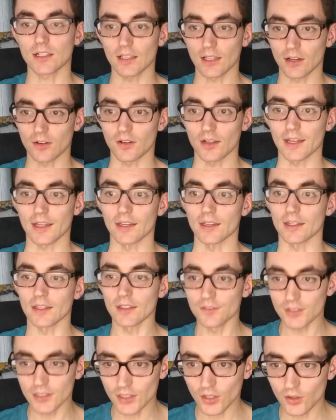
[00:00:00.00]
Cloud9.
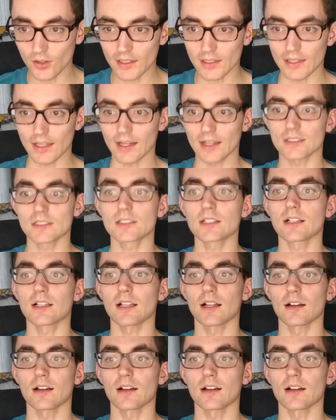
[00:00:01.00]
Even though they lost,